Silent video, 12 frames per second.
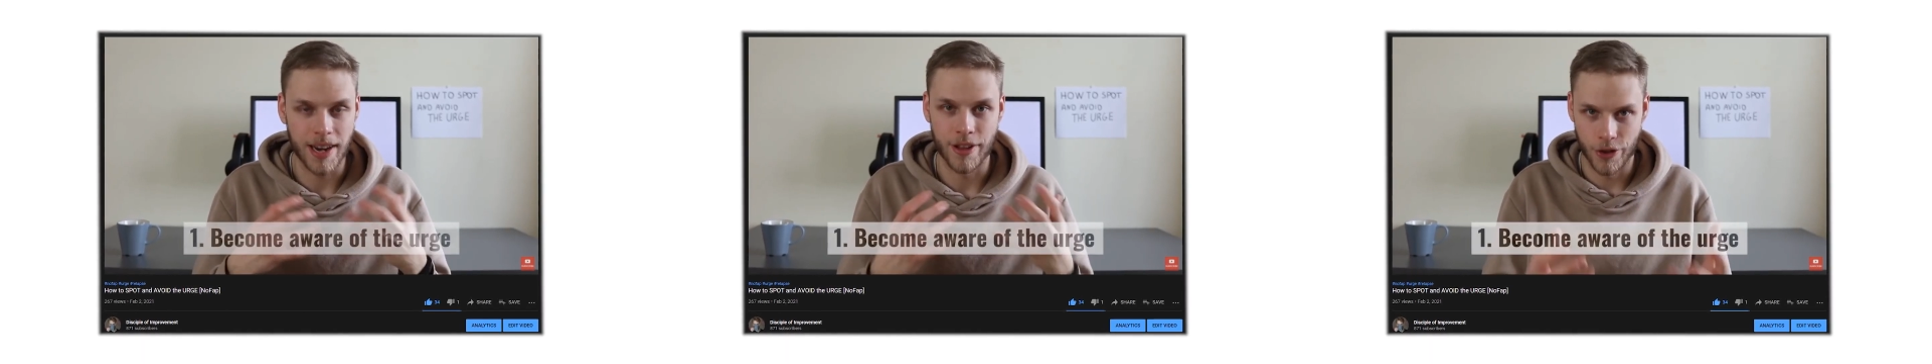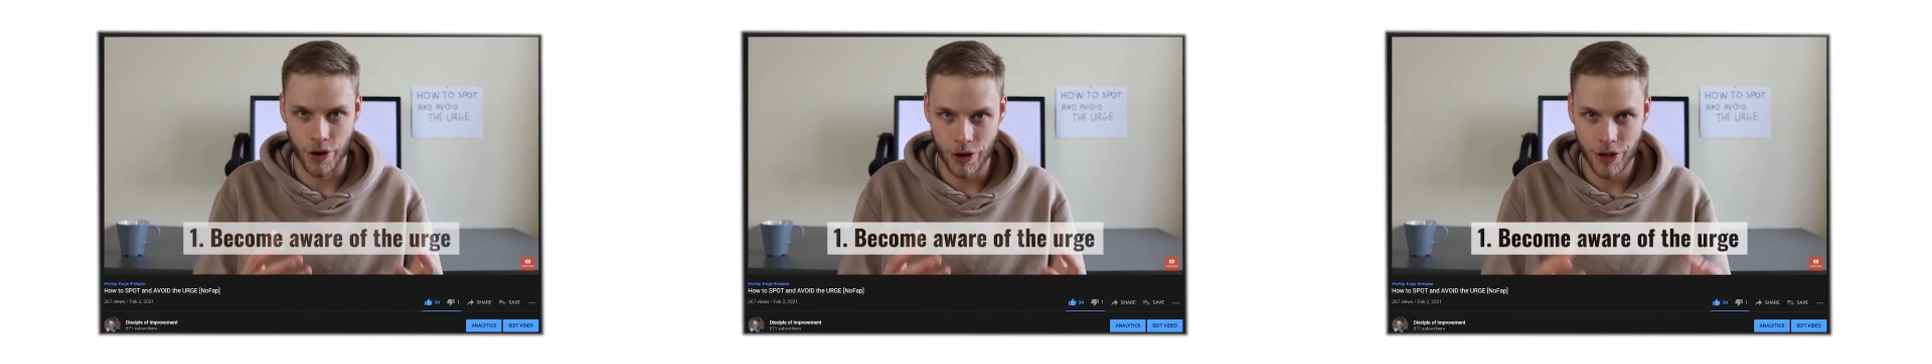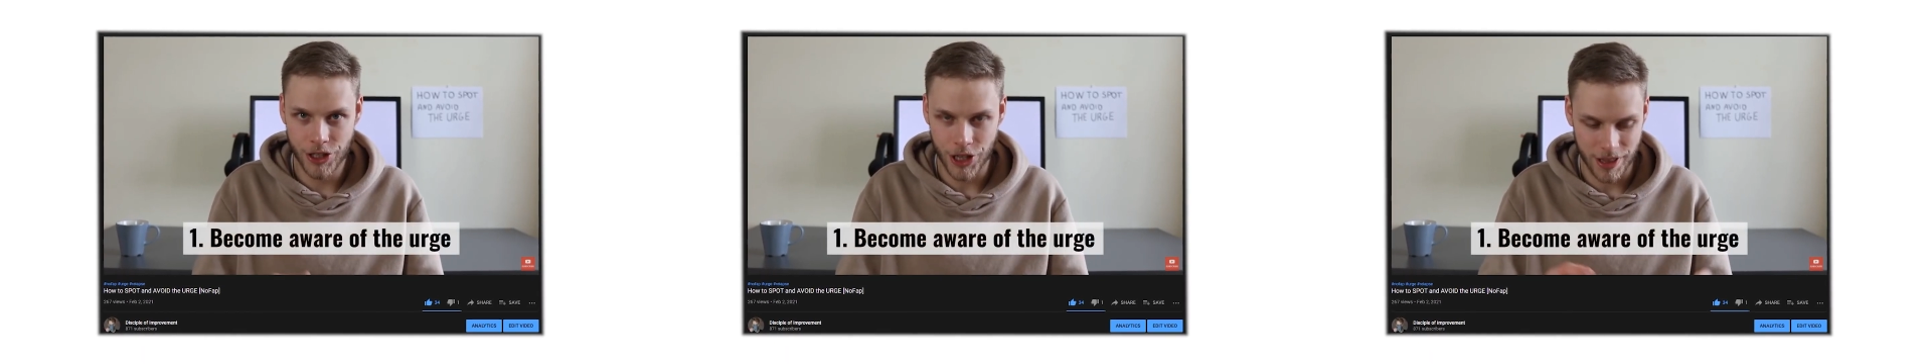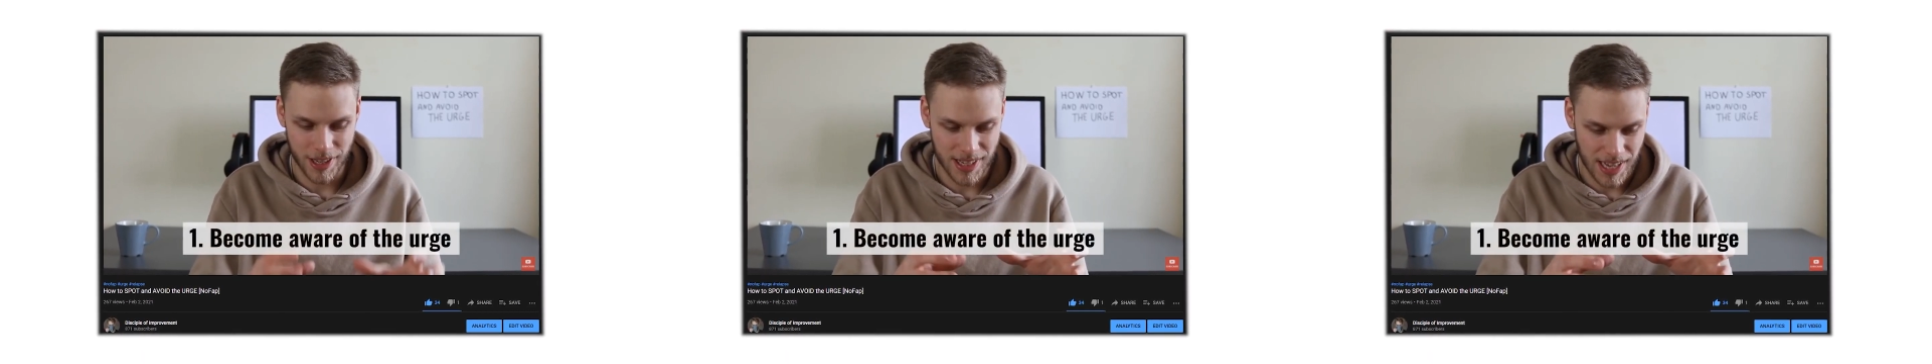urges in my
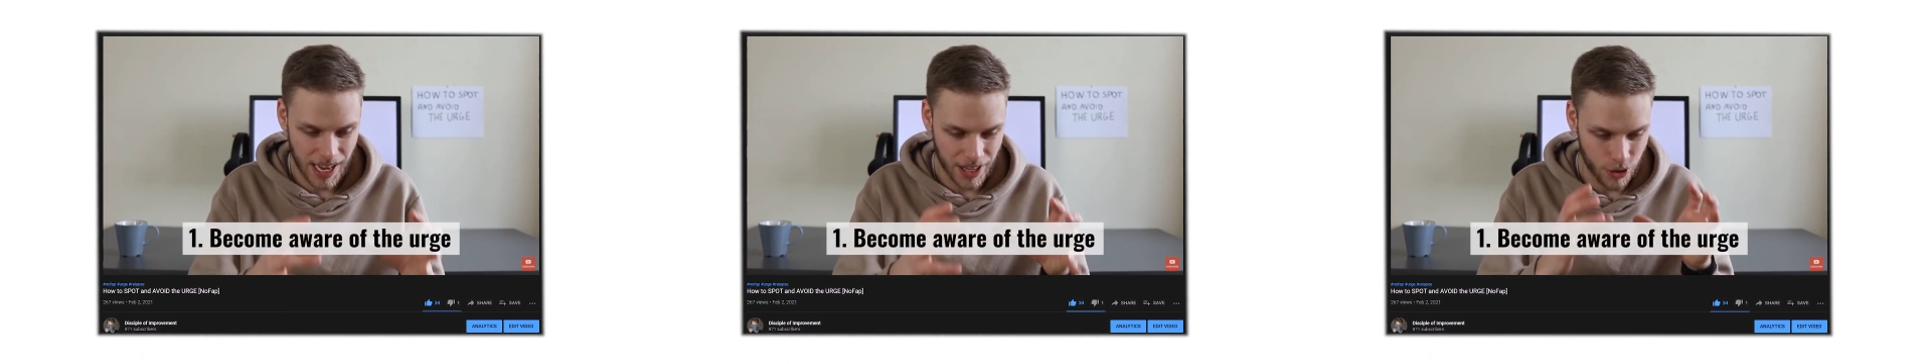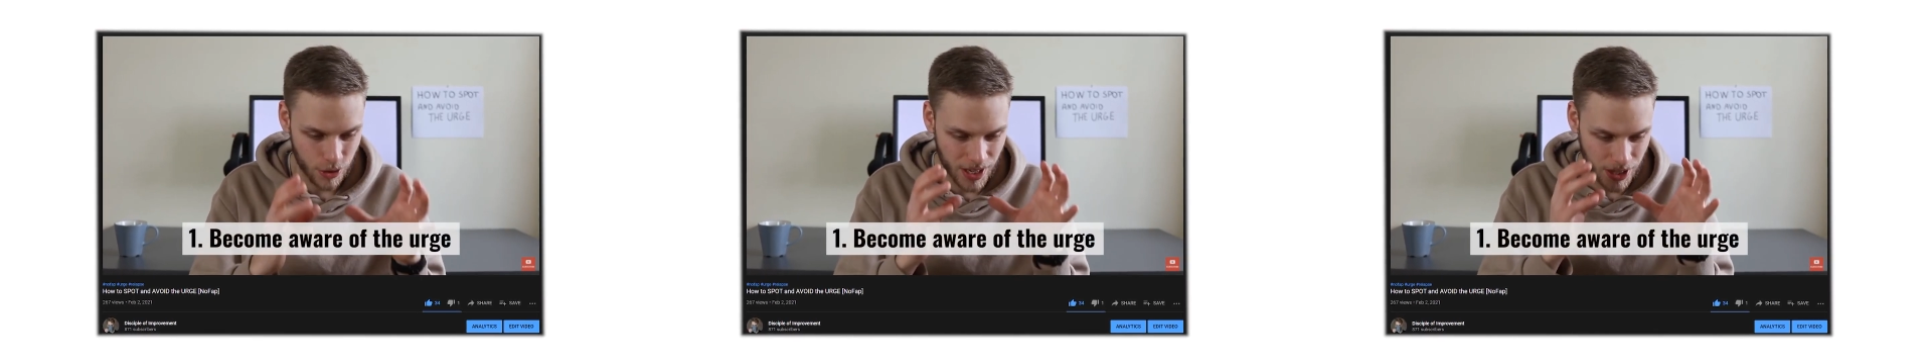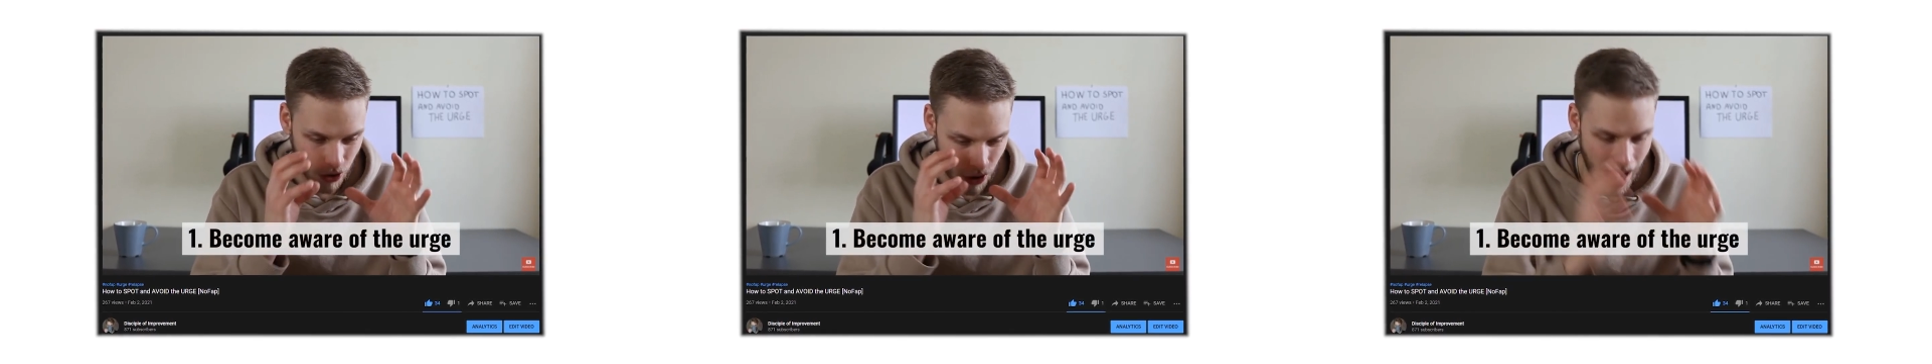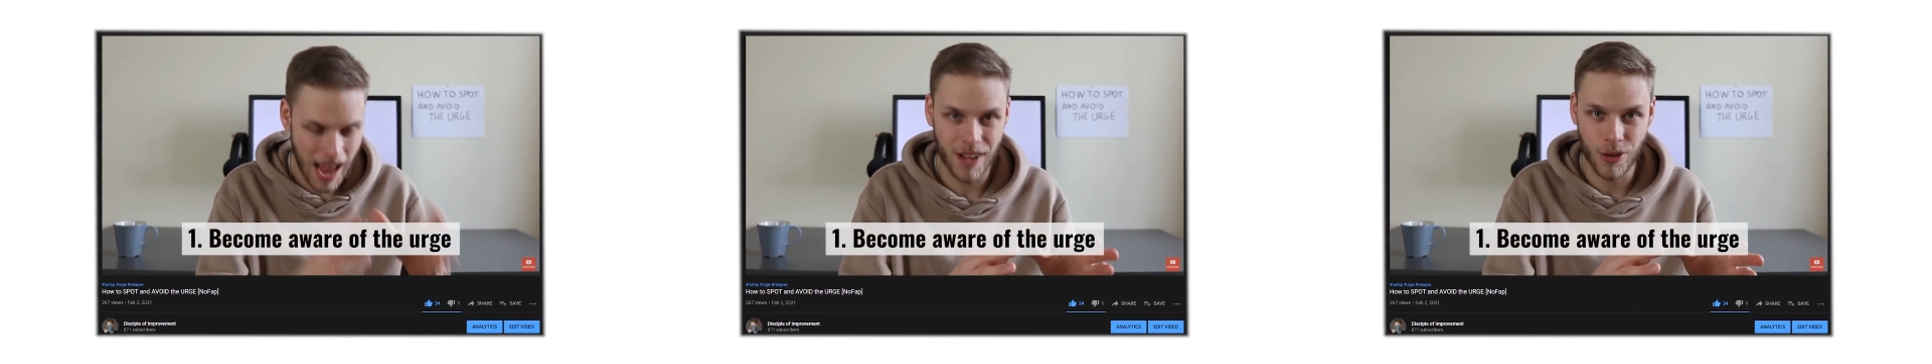last NoFap
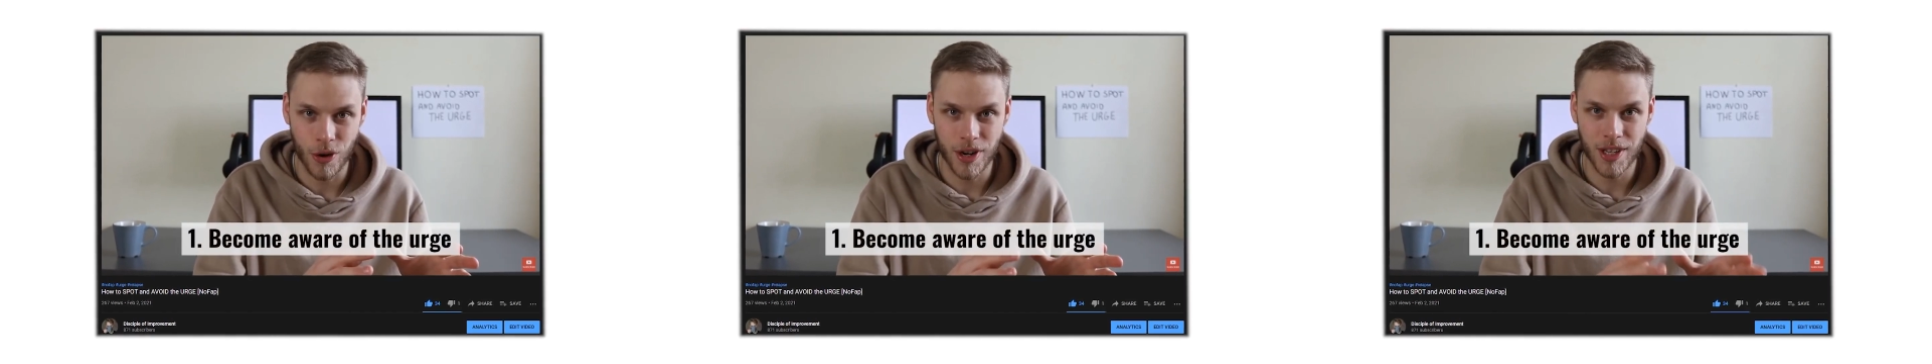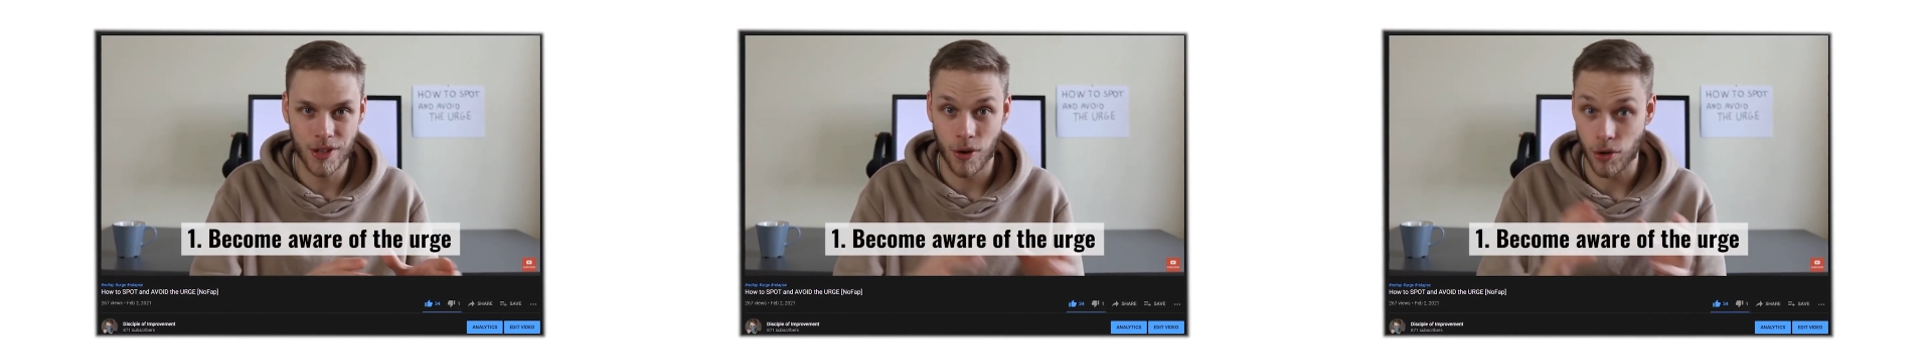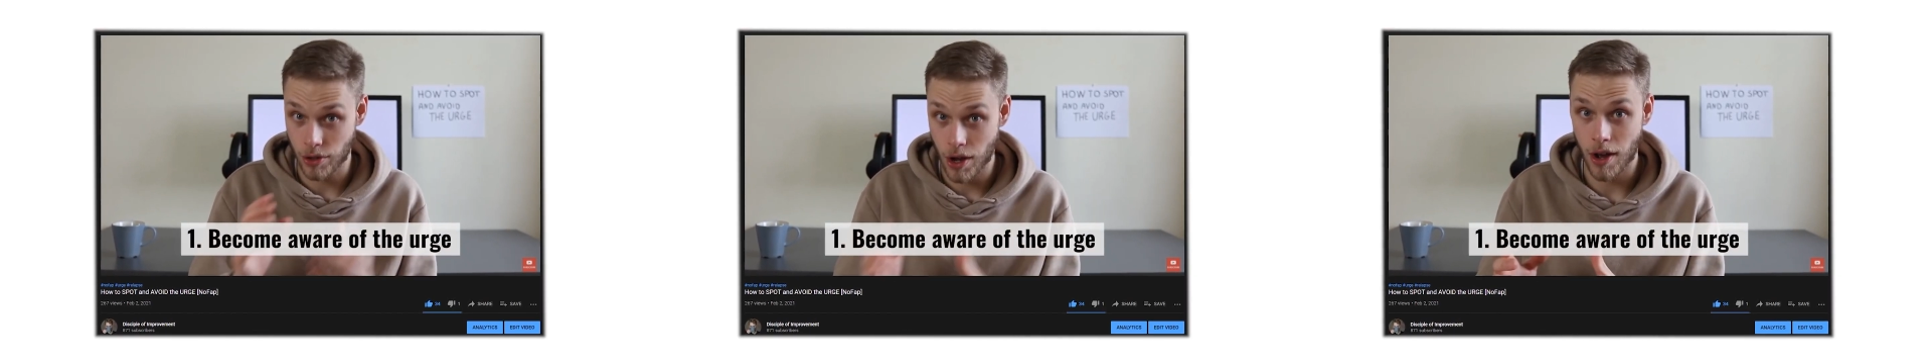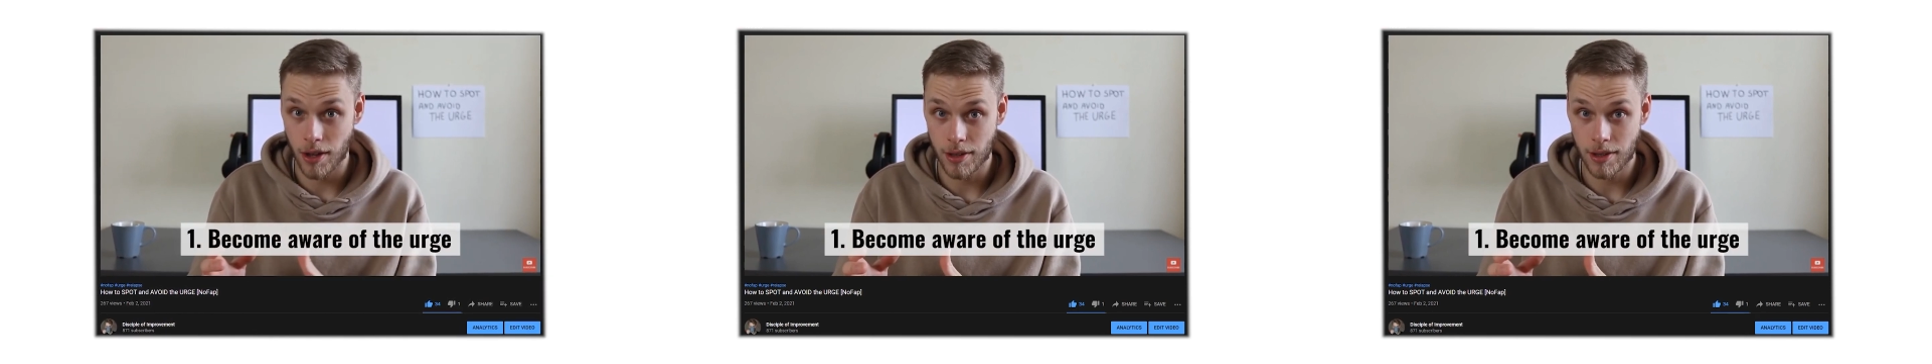video, so if you want to learn more, you